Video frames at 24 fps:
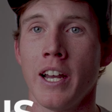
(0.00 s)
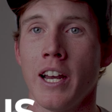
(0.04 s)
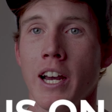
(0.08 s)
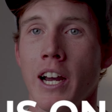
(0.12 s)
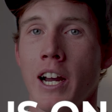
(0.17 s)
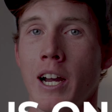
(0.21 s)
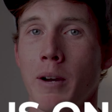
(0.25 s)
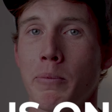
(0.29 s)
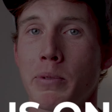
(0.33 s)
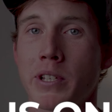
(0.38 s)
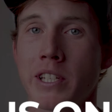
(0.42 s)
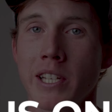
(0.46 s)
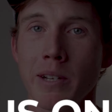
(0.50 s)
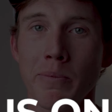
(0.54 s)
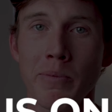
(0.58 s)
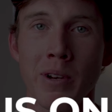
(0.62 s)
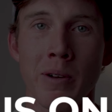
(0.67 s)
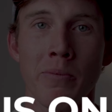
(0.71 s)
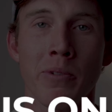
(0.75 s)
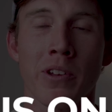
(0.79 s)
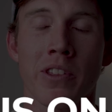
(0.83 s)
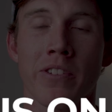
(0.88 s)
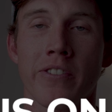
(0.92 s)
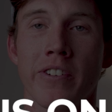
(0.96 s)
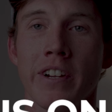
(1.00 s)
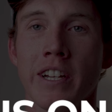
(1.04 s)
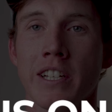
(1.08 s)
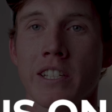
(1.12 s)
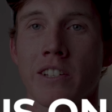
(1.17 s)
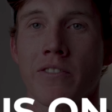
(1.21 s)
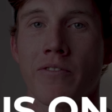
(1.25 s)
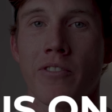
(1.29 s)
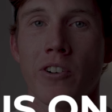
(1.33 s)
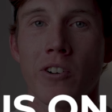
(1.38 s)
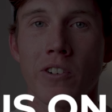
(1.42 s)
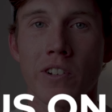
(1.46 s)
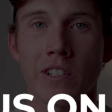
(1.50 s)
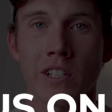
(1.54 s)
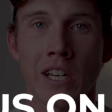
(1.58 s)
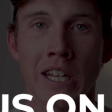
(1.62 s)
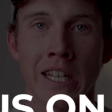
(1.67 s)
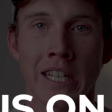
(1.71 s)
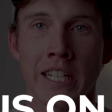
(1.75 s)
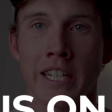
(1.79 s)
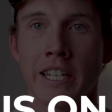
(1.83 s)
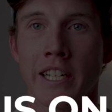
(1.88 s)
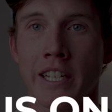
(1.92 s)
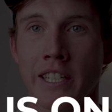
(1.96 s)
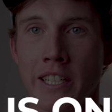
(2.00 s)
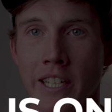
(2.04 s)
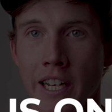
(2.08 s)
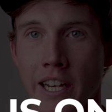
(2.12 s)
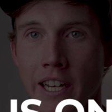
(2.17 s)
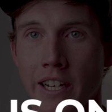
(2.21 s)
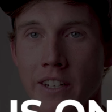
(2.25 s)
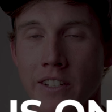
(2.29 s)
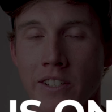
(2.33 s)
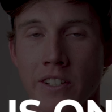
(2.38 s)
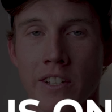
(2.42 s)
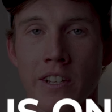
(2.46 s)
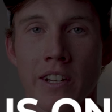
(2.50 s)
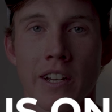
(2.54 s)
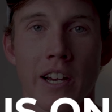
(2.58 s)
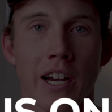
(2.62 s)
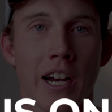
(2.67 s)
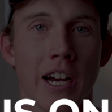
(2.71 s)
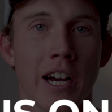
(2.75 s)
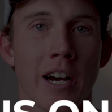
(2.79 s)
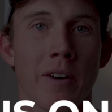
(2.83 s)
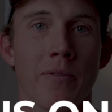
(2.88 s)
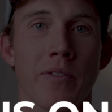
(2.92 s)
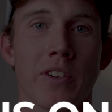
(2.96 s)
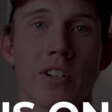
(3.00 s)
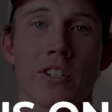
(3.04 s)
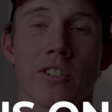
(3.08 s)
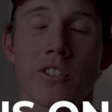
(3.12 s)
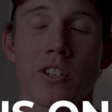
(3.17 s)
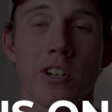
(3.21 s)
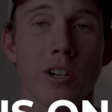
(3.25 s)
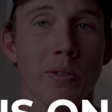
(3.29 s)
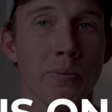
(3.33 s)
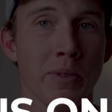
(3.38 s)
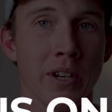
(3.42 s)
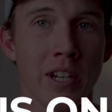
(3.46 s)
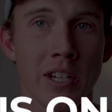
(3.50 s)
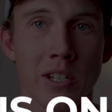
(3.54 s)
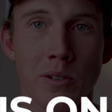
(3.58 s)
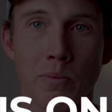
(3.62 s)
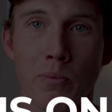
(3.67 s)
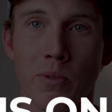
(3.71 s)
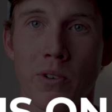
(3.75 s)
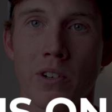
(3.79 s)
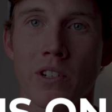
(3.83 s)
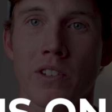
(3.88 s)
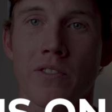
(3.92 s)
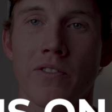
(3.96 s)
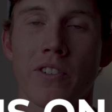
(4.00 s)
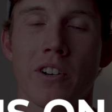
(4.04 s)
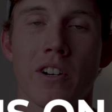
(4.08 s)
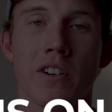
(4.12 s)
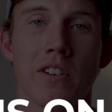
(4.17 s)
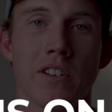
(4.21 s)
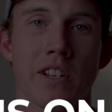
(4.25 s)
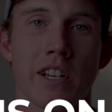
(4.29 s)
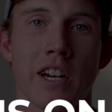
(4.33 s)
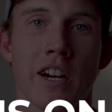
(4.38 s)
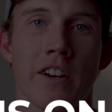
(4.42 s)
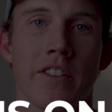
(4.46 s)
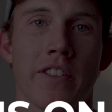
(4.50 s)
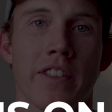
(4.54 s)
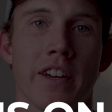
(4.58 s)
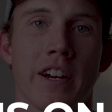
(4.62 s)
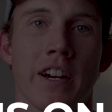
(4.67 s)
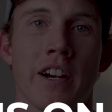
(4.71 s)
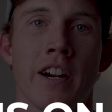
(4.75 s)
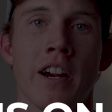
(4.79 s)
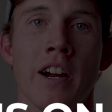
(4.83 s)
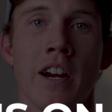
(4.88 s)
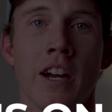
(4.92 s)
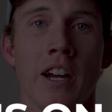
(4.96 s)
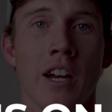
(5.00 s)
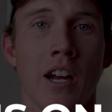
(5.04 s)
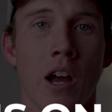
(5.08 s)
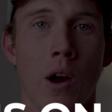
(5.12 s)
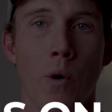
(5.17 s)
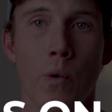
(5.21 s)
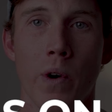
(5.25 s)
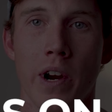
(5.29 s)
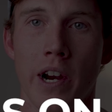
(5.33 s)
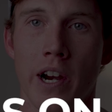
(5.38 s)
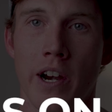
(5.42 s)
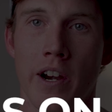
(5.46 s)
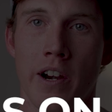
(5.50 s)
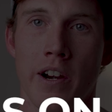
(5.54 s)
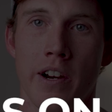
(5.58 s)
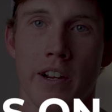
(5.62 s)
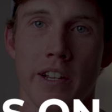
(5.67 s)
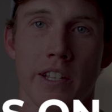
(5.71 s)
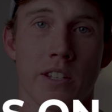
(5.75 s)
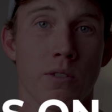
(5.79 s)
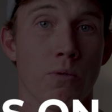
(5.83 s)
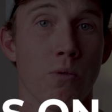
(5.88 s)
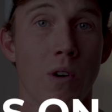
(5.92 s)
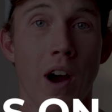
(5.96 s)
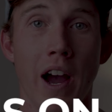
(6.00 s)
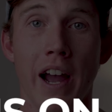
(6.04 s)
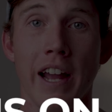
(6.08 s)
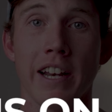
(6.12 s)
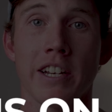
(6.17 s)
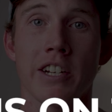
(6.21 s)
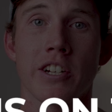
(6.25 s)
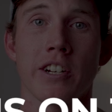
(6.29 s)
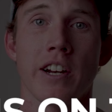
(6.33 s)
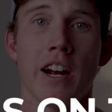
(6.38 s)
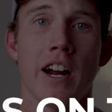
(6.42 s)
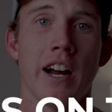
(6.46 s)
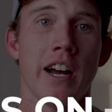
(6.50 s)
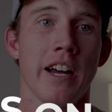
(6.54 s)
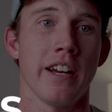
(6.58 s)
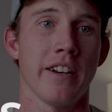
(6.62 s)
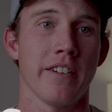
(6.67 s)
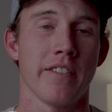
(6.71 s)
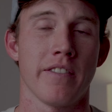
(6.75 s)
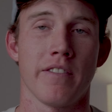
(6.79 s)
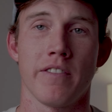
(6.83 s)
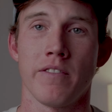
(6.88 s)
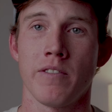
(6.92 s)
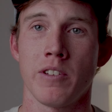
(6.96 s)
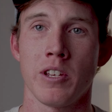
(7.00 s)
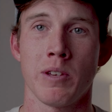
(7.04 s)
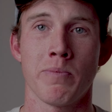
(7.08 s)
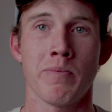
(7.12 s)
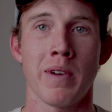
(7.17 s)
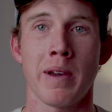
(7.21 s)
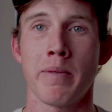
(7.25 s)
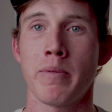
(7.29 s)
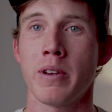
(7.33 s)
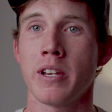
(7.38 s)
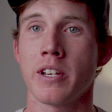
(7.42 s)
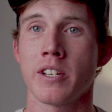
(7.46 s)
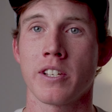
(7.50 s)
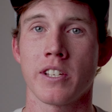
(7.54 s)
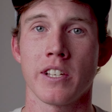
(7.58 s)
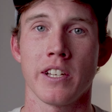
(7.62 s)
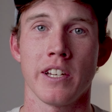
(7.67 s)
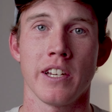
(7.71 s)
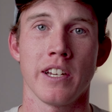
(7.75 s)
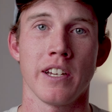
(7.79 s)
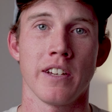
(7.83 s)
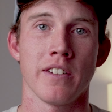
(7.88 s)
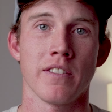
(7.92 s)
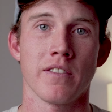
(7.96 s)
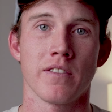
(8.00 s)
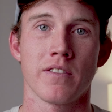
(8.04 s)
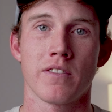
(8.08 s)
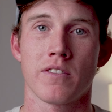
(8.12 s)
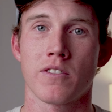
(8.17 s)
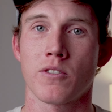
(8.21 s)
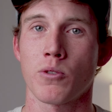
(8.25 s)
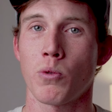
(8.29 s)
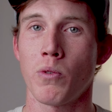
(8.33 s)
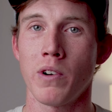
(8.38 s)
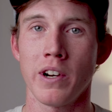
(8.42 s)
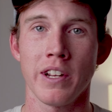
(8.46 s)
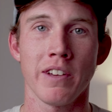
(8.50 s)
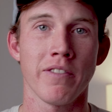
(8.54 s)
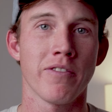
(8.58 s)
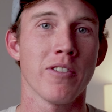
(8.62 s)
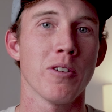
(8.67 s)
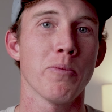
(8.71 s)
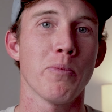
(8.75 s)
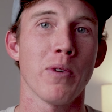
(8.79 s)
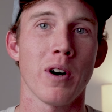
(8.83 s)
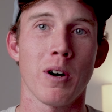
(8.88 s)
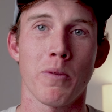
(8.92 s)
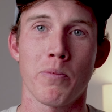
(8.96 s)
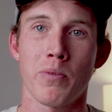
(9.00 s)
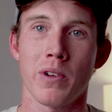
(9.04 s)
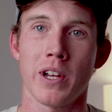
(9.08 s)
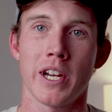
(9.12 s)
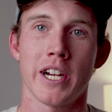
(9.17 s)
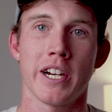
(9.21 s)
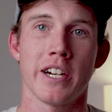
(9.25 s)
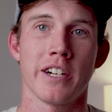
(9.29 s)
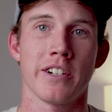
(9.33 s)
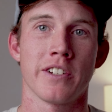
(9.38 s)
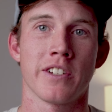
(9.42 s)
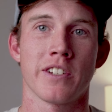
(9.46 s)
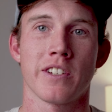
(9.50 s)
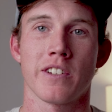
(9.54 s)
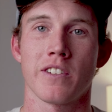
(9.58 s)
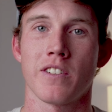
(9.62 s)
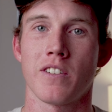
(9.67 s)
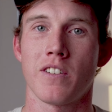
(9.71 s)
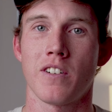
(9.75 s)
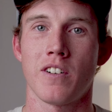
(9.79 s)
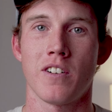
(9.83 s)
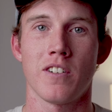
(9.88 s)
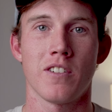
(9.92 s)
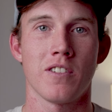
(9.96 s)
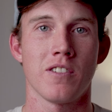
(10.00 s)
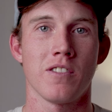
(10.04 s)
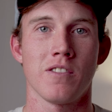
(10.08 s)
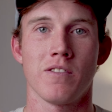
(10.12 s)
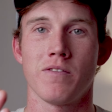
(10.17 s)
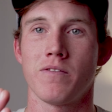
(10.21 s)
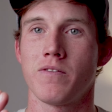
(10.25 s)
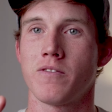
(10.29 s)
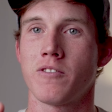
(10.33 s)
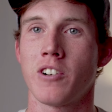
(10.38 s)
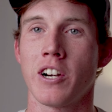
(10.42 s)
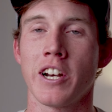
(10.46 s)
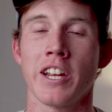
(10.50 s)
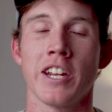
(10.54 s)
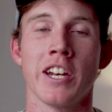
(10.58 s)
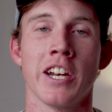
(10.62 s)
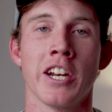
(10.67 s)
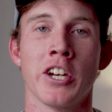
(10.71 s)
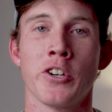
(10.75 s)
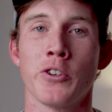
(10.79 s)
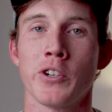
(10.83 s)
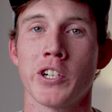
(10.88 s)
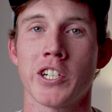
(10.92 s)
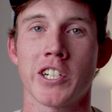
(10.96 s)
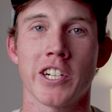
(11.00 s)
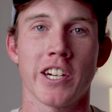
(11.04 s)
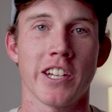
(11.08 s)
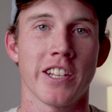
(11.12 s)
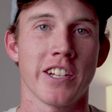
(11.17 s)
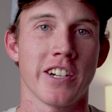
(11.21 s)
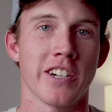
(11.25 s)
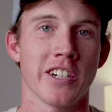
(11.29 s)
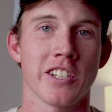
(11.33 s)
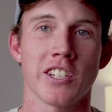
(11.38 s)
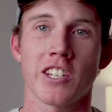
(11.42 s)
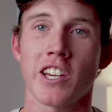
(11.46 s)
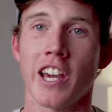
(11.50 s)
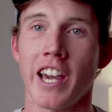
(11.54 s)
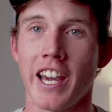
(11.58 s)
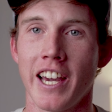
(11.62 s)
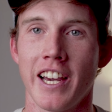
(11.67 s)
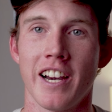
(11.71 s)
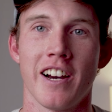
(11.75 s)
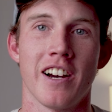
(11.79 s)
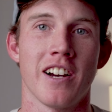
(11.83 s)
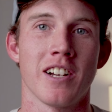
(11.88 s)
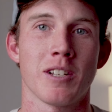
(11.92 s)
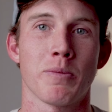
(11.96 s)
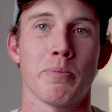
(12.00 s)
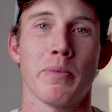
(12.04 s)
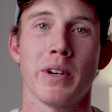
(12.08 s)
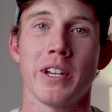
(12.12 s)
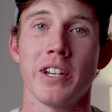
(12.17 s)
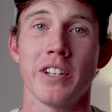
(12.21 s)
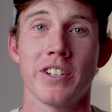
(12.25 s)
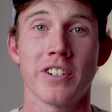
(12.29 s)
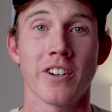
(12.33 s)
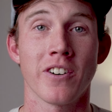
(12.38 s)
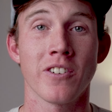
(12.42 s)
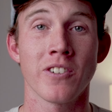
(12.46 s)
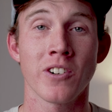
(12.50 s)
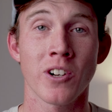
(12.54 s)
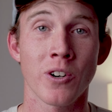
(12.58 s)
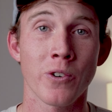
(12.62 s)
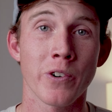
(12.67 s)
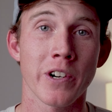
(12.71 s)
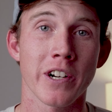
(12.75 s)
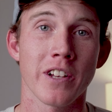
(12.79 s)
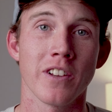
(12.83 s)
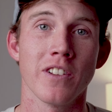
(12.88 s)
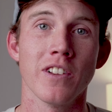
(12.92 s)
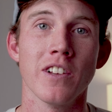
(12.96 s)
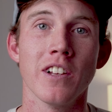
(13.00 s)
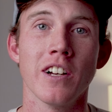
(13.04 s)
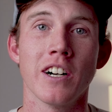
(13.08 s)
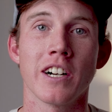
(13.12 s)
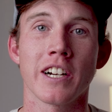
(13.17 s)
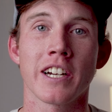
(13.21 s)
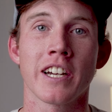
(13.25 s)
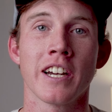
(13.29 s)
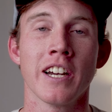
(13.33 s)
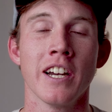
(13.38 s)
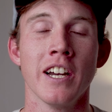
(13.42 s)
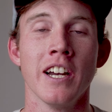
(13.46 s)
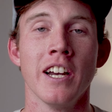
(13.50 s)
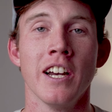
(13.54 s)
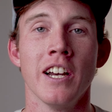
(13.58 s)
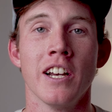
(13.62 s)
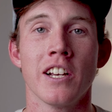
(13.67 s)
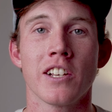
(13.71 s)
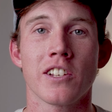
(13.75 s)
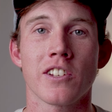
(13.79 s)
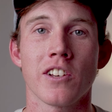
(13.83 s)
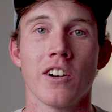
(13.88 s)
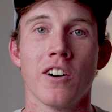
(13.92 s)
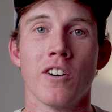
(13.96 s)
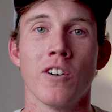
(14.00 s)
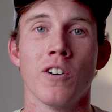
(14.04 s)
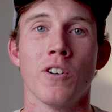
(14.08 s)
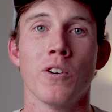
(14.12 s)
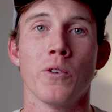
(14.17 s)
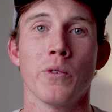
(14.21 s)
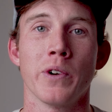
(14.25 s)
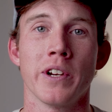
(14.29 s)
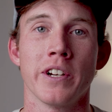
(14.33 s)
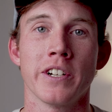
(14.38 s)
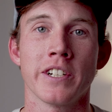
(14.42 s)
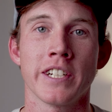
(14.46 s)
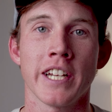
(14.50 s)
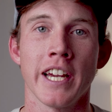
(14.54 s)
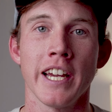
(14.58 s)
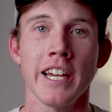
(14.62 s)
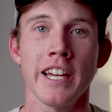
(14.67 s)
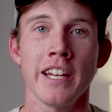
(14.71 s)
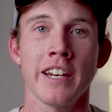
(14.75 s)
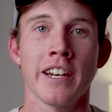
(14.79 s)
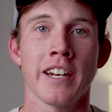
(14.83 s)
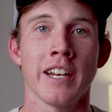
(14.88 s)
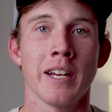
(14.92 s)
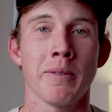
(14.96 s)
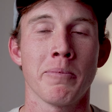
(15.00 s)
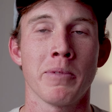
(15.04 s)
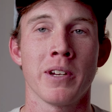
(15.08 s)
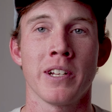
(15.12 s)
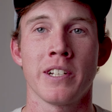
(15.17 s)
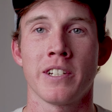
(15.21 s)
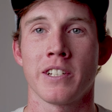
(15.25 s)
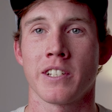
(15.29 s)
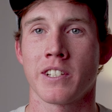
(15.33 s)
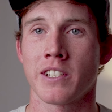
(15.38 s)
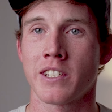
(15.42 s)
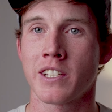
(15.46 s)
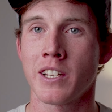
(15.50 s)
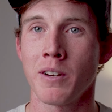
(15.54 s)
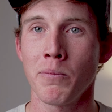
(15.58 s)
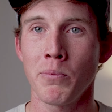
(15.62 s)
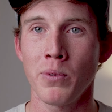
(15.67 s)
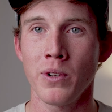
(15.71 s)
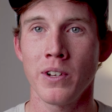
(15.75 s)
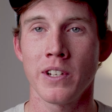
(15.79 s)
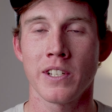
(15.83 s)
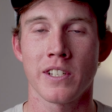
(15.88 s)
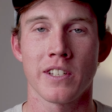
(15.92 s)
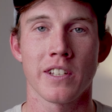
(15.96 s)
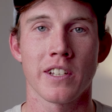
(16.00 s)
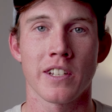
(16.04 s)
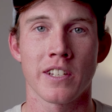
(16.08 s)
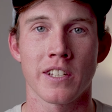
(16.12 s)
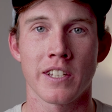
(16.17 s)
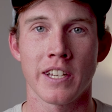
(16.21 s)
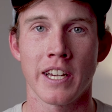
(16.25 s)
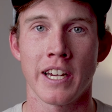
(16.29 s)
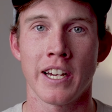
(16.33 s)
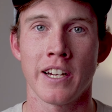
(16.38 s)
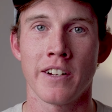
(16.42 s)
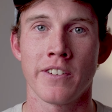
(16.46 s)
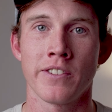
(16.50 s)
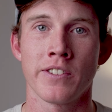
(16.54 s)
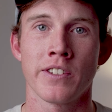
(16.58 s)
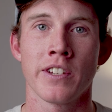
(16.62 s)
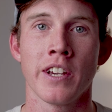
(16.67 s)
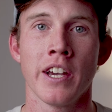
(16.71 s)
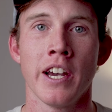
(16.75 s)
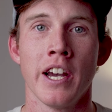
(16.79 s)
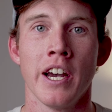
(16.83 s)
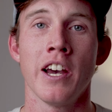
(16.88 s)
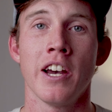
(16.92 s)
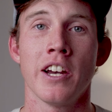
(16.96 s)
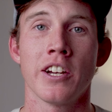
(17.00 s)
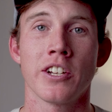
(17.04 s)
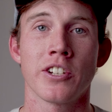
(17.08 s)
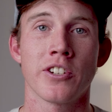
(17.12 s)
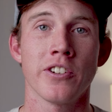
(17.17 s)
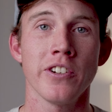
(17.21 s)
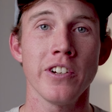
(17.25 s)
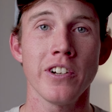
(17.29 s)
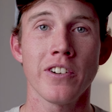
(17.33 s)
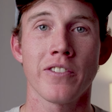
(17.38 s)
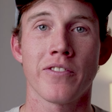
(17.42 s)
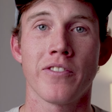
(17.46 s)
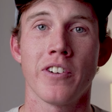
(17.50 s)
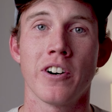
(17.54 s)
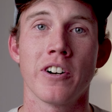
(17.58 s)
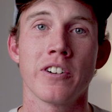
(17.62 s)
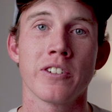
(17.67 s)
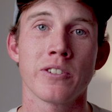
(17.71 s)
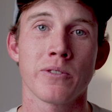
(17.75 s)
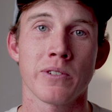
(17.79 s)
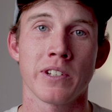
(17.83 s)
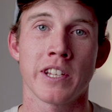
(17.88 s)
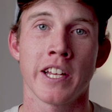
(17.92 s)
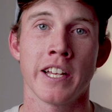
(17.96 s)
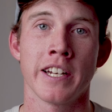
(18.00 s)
But tip number 3 is to focus on the details. There's so many sports photos out there where it's a wide shot, you see 20 football players all running into each other, it's chaos, but you don't know where to look. So when you're taking an image, as simple as this sounds, shoot your photos with